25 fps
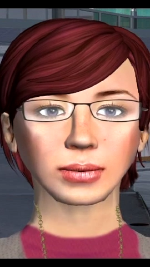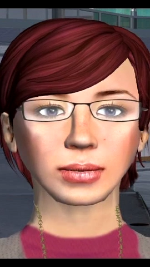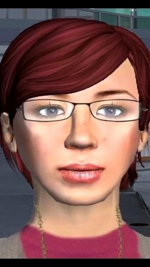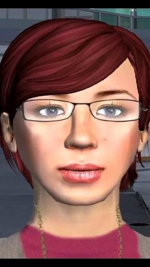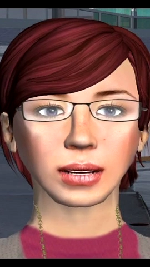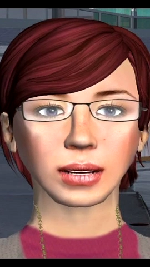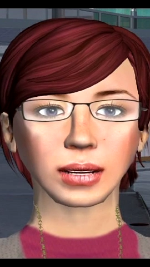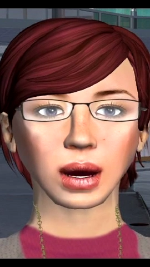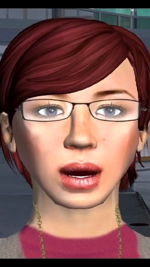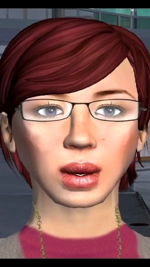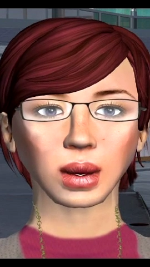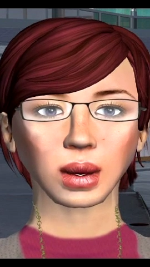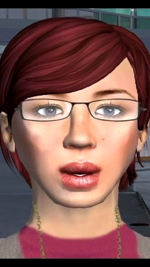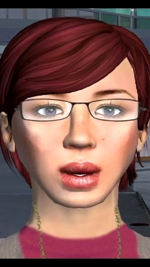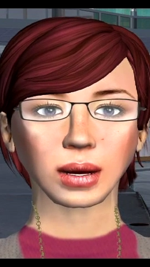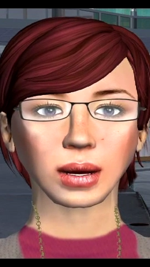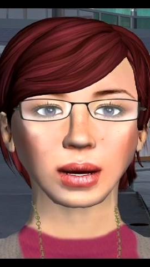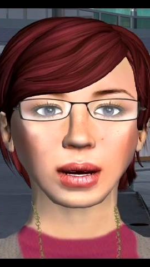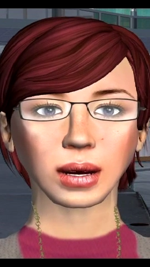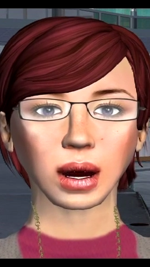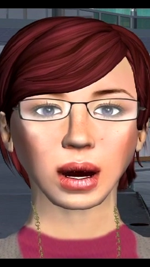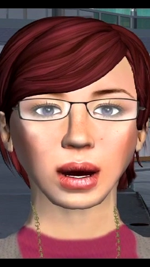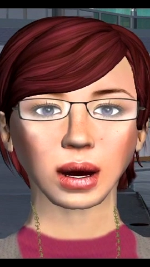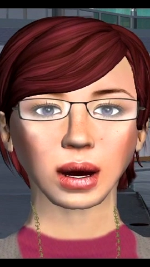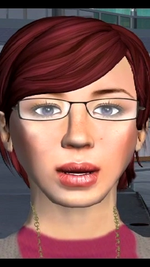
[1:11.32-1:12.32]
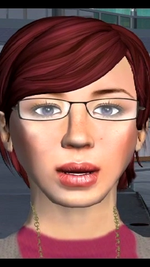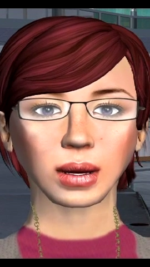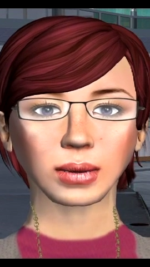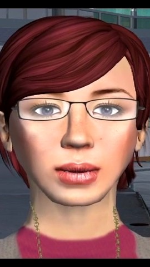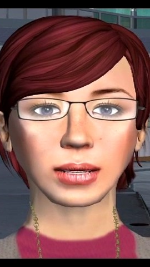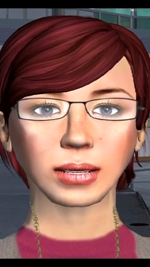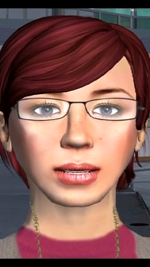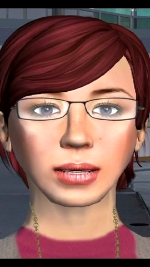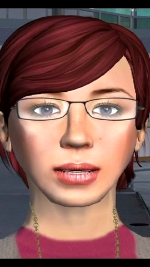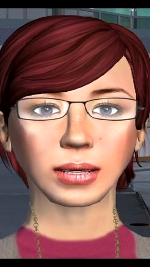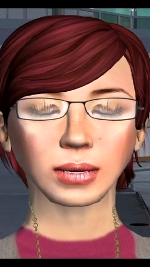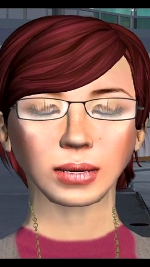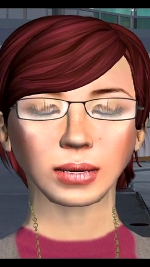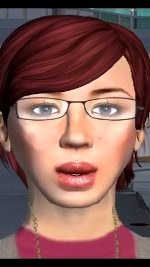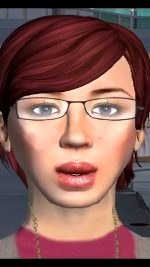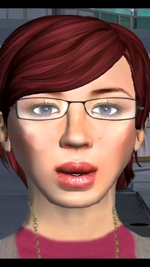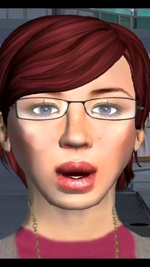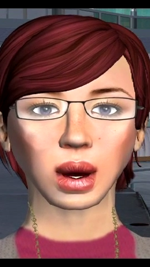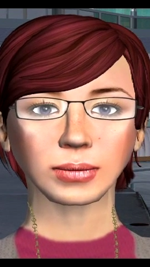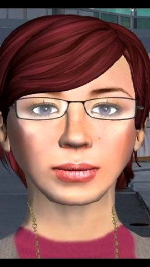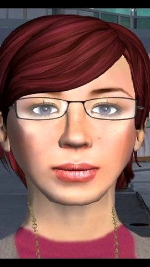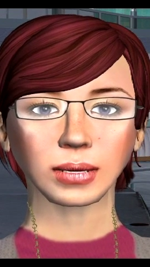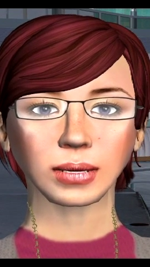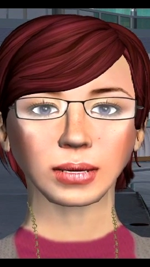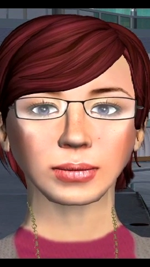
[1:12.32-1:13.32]
the user's real-world
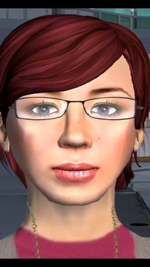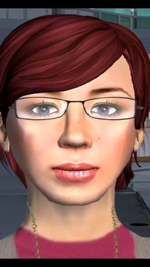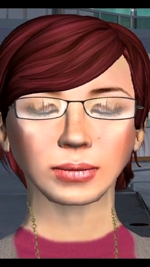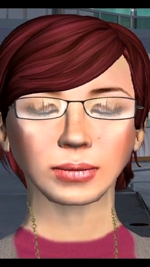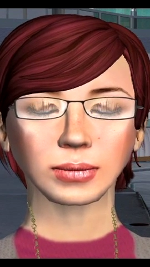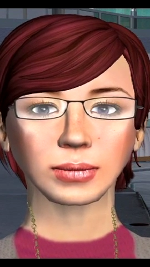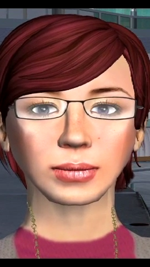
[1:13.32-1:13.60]
appearance,